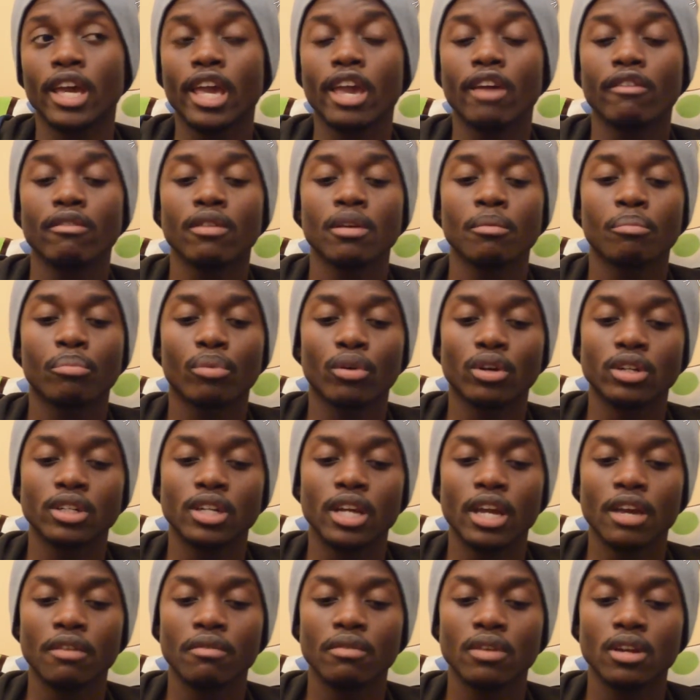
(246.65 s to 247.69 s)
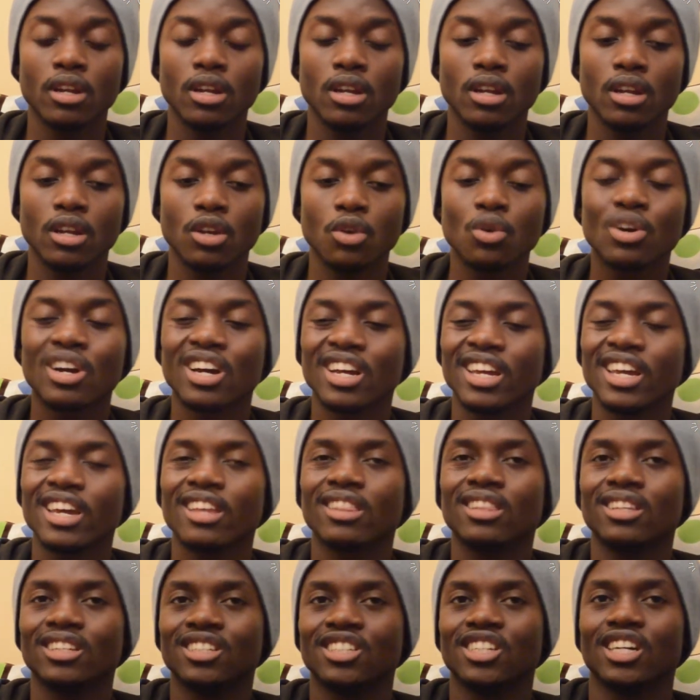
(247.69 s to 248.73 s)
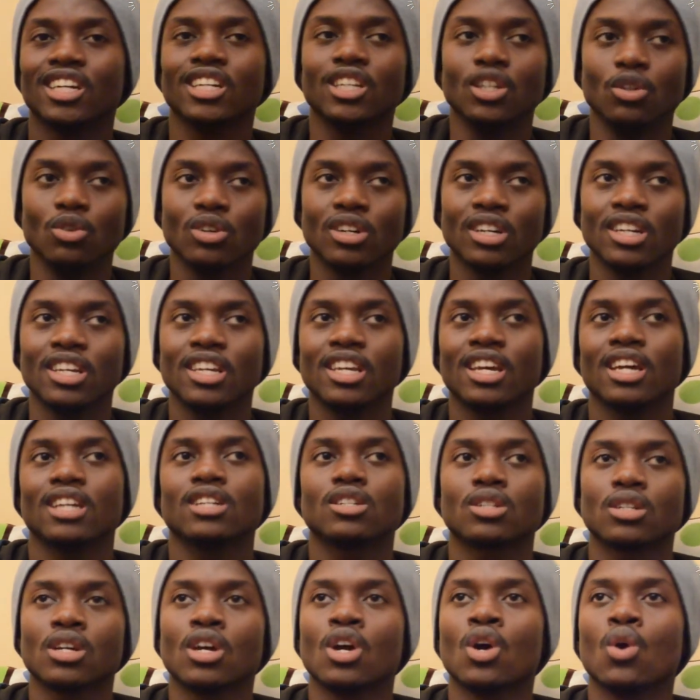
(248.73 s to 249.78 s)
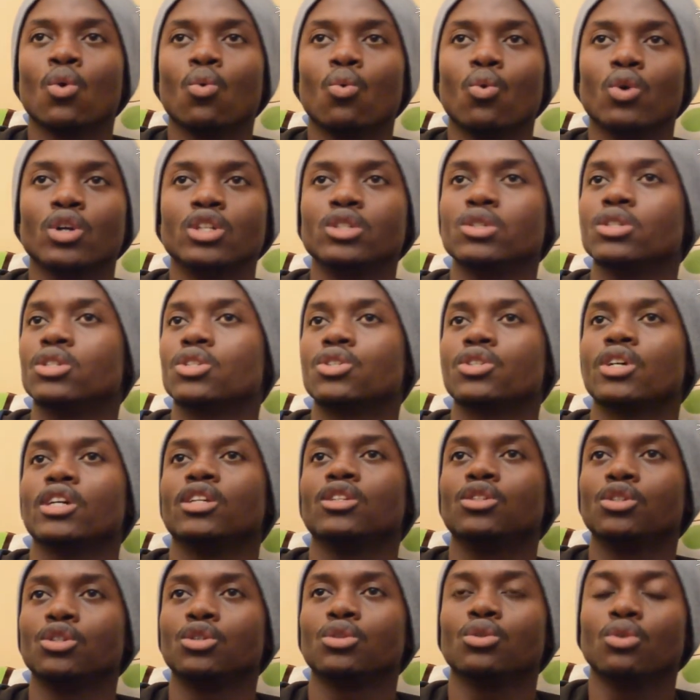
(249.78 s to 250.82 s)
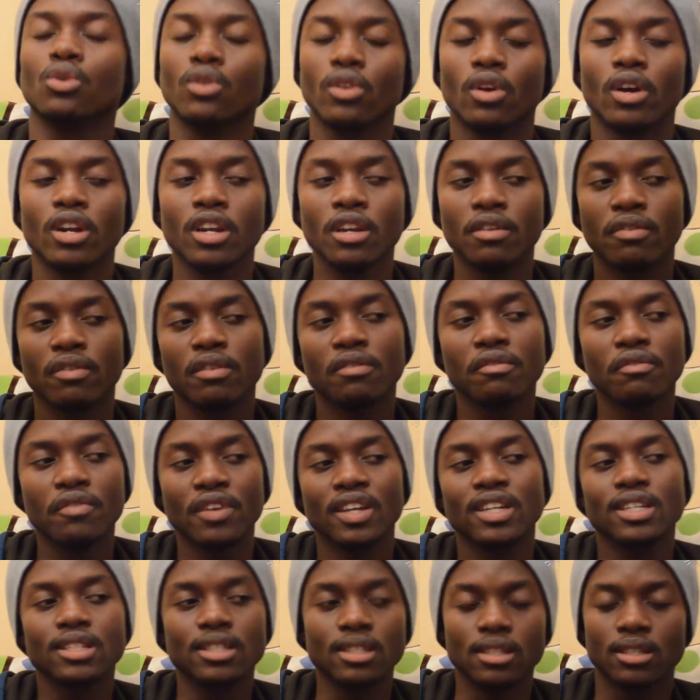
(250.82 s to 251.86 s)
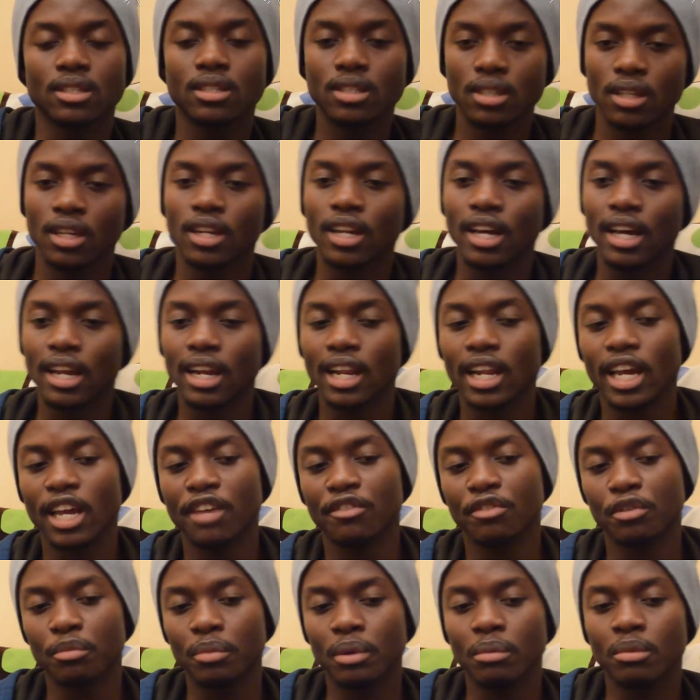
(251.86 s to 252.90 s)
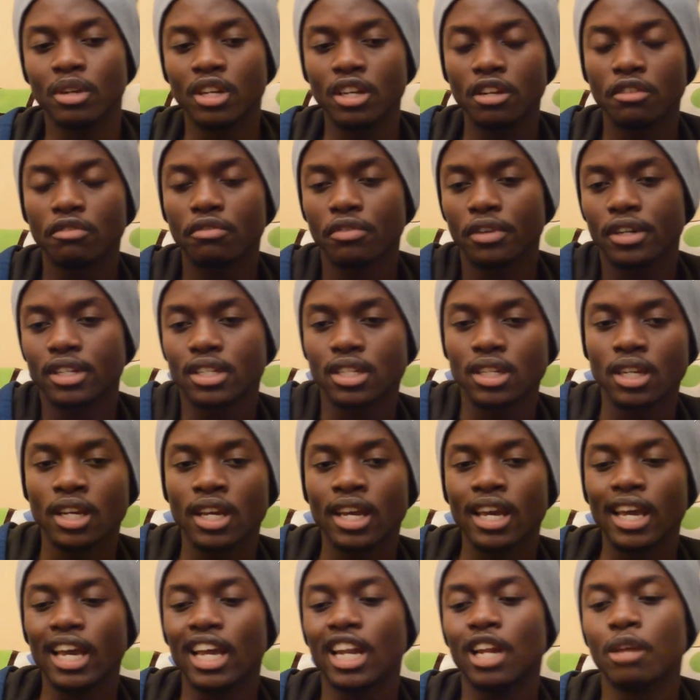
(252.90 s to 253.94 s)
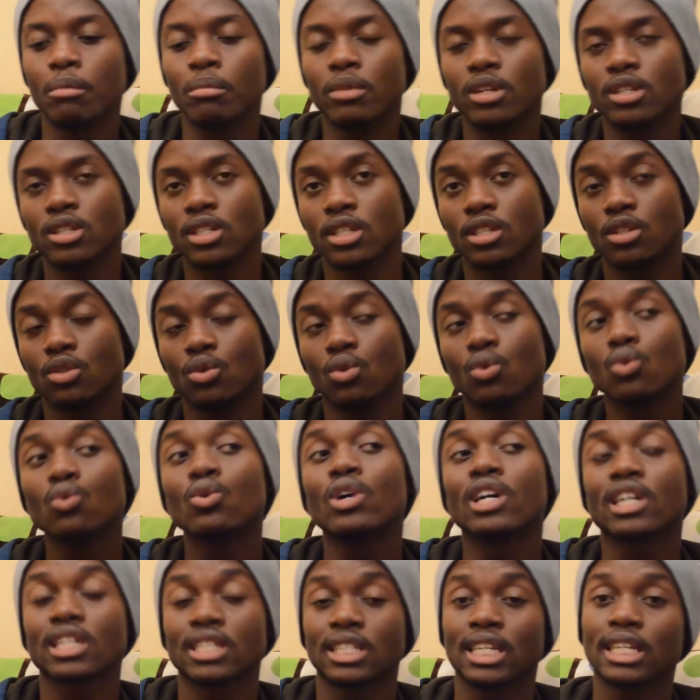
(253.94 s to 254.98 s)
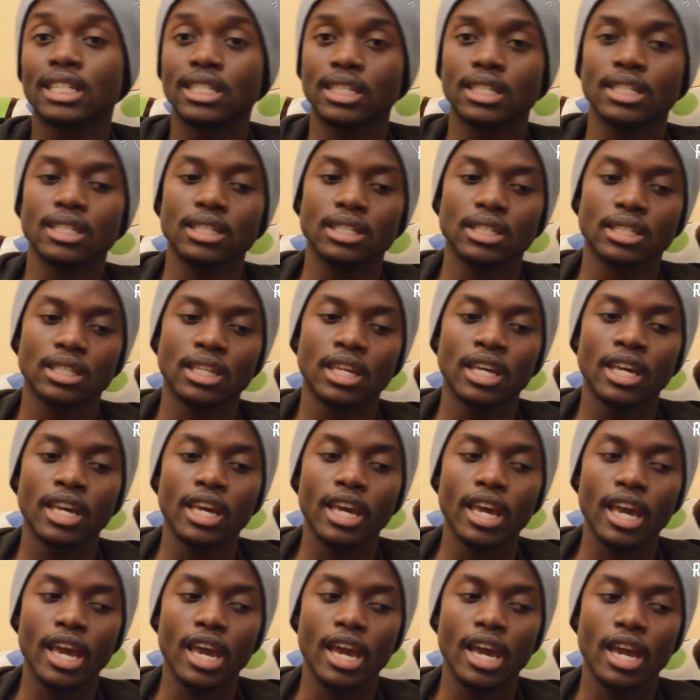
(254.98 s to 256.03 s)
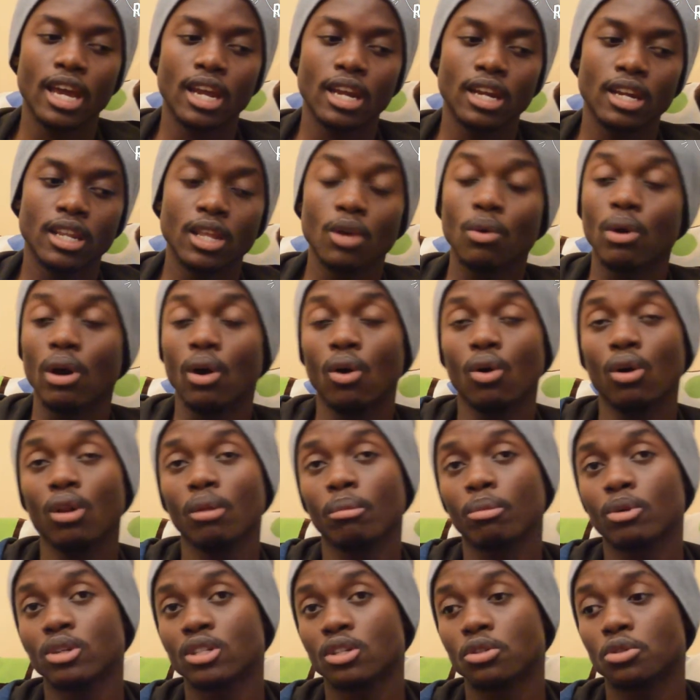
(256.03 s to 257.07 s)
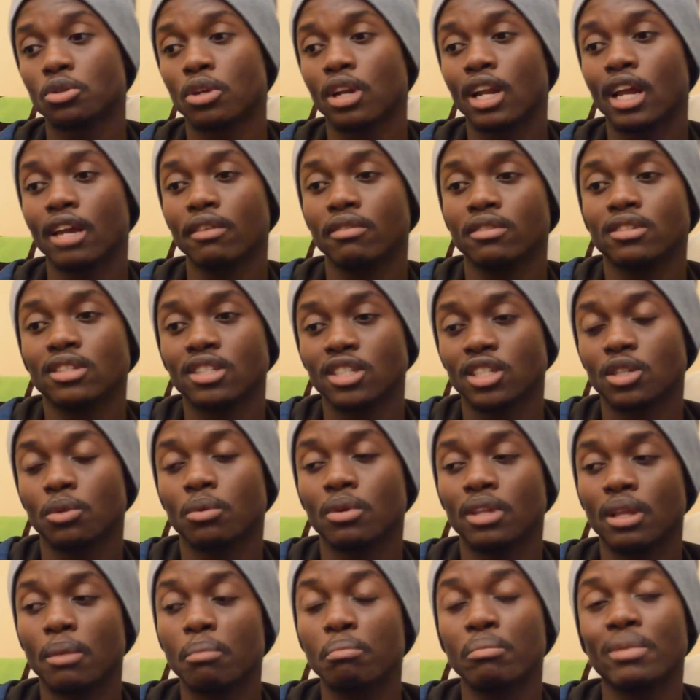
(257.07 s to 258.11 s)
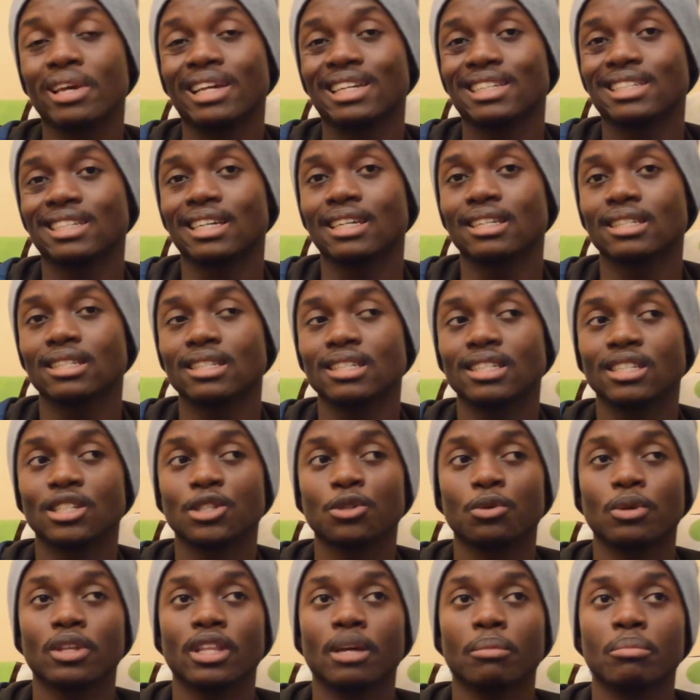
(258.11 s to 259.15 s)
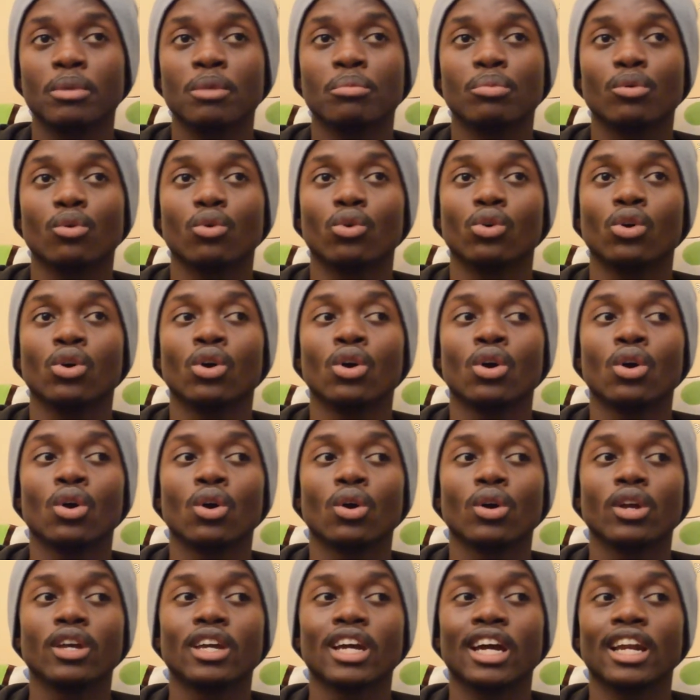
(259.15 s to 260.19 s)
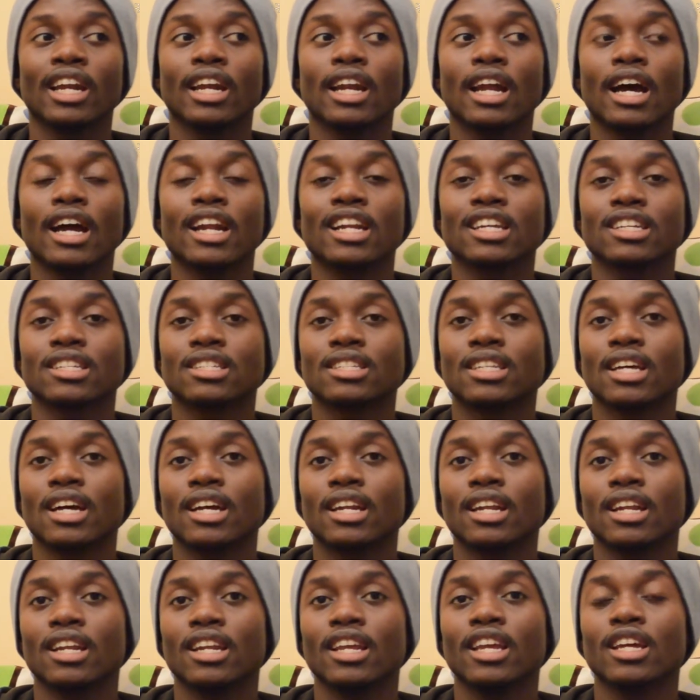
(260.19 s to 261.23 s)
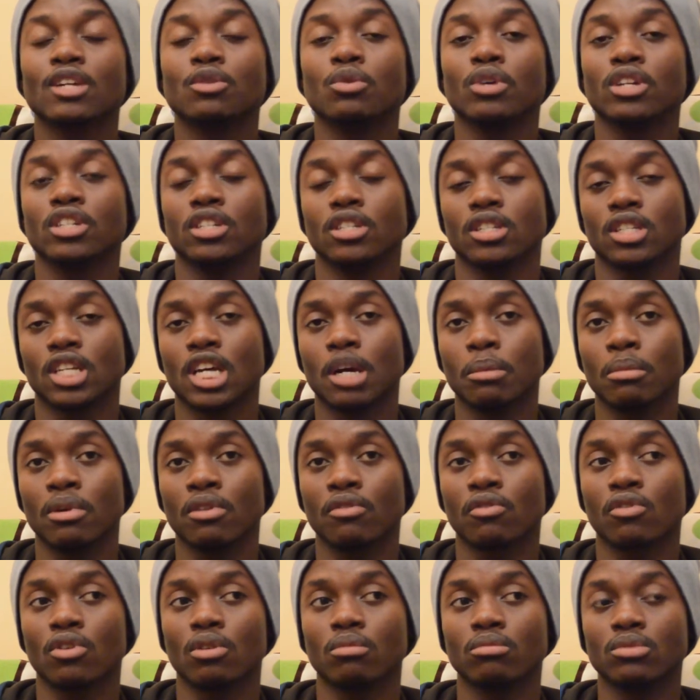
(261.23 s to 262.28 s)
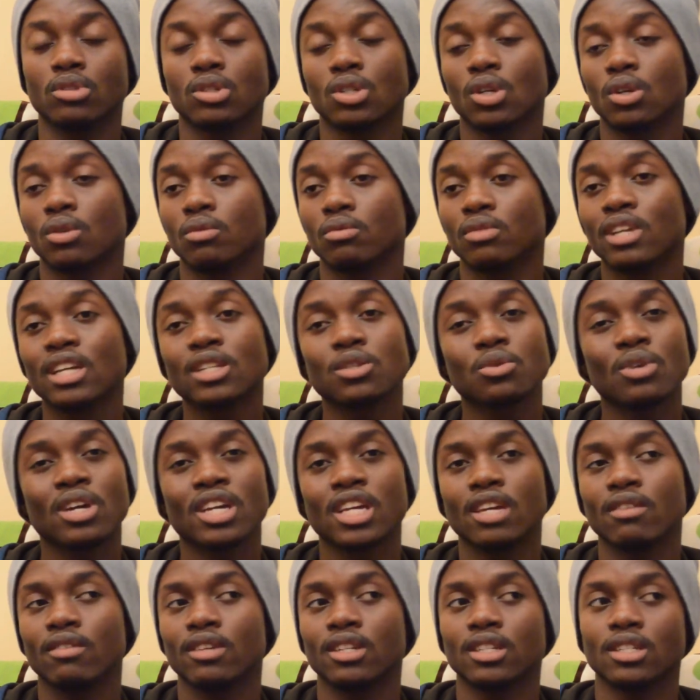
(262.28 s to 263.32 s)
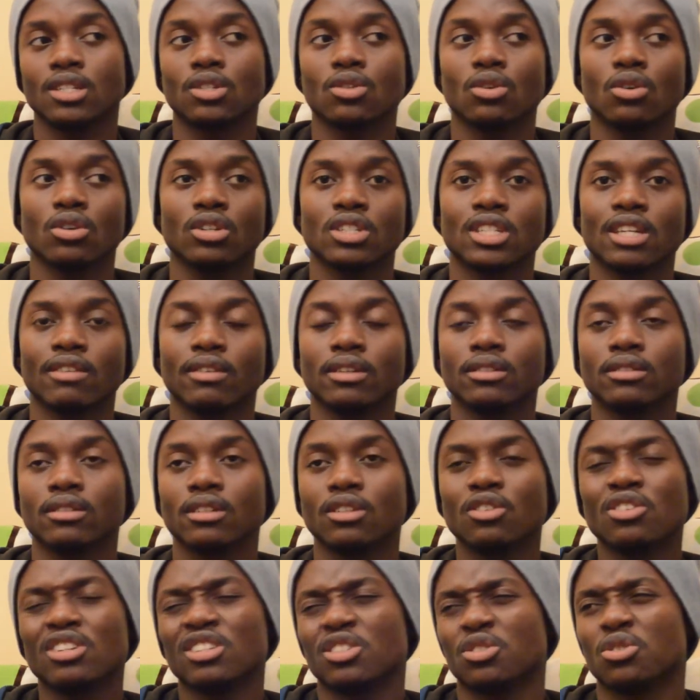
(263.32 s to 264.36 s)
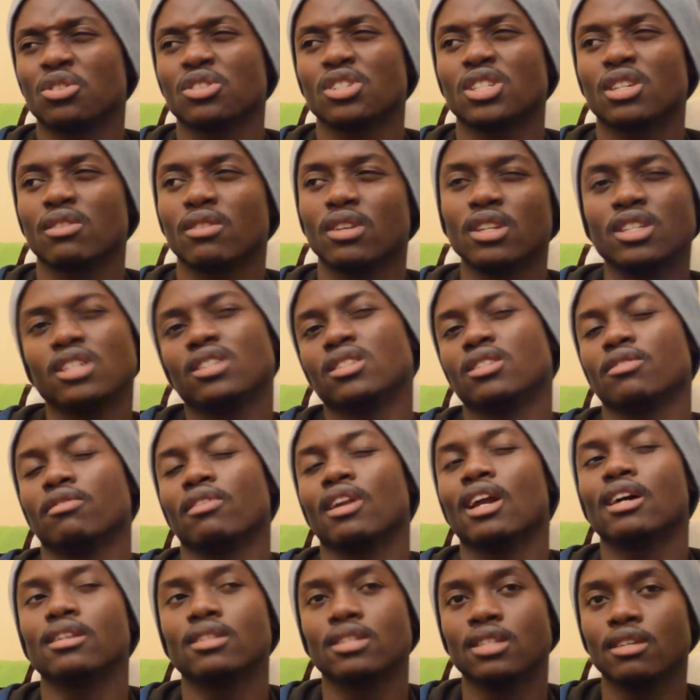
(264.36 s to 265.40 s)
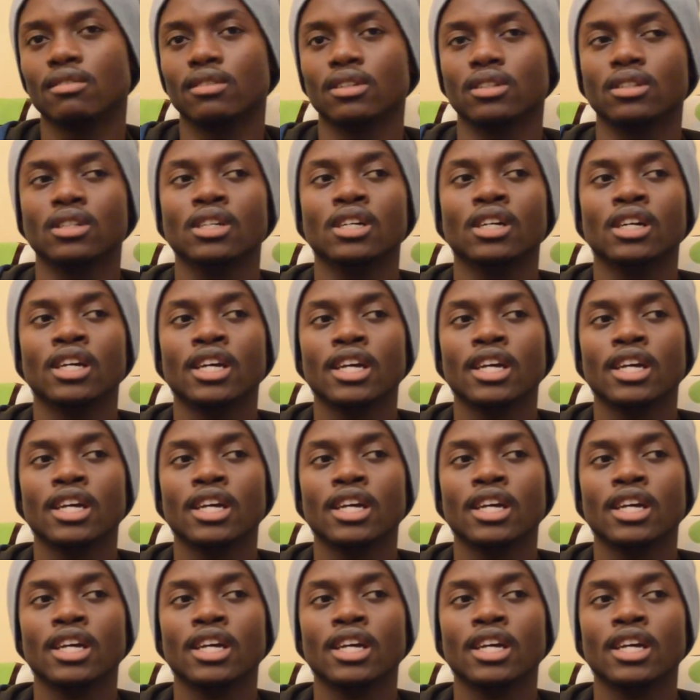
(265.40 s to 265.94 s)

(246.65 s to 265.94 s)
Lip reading: You can get the journey, you can get what she was trying to show. There are different phases in her life, or maybe different elements as to who Xtatic is, and they were all brought out to life in such a way that makes sense, in such a way that people can understand and get where she's coming from. So that's why I give it a strong 7. Not a strong 7, just a flat 7.